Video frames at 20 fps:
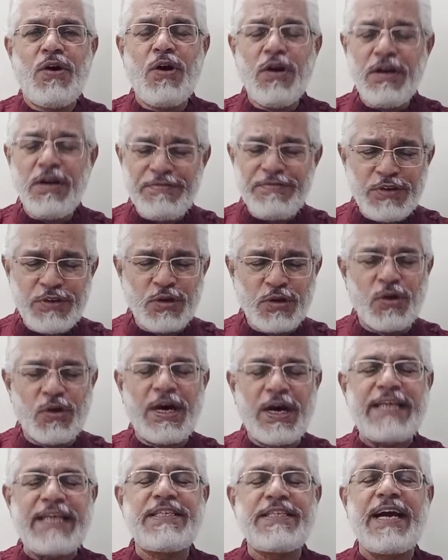All of you
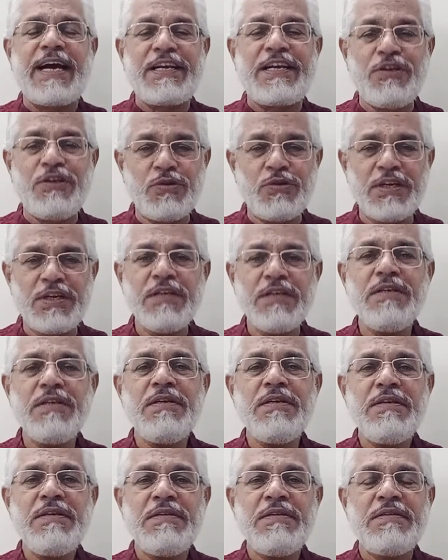know Isaac
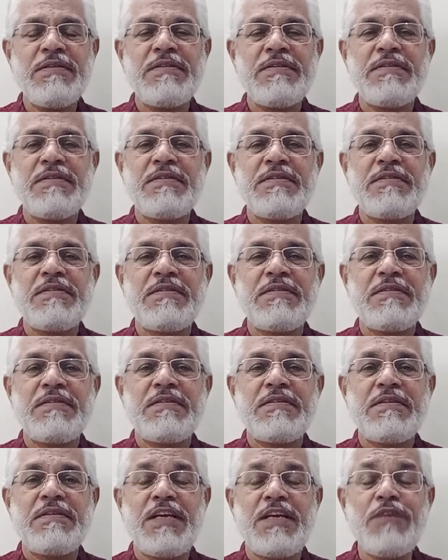Newton.
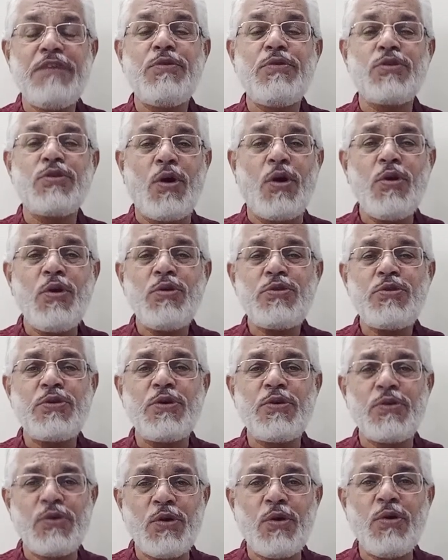He was
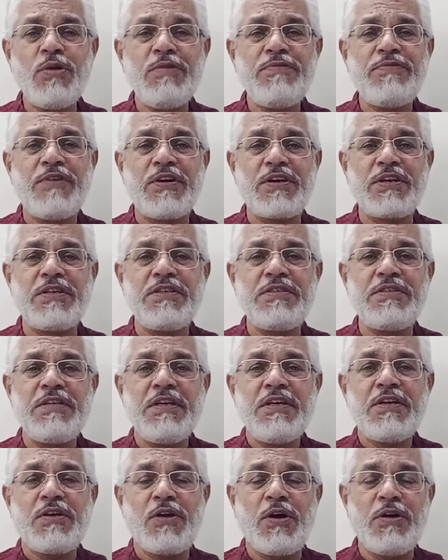also known for his
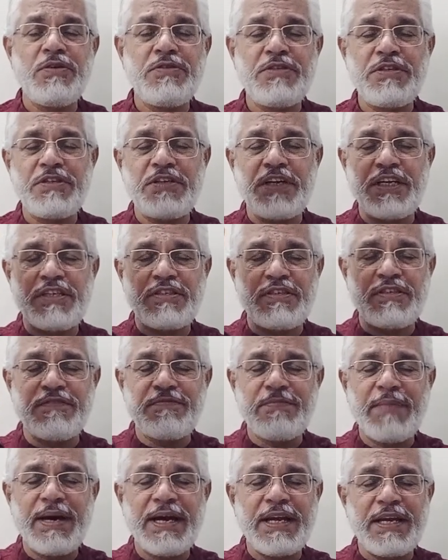concentration
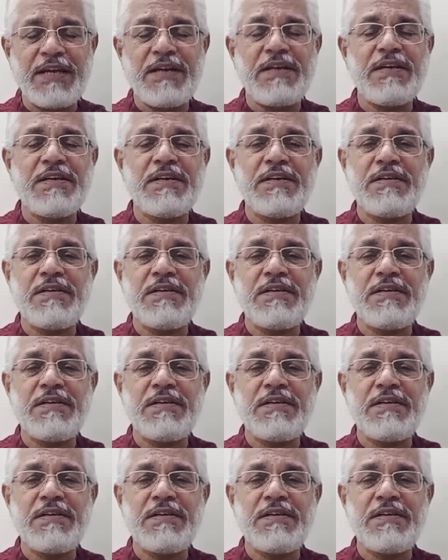of mind.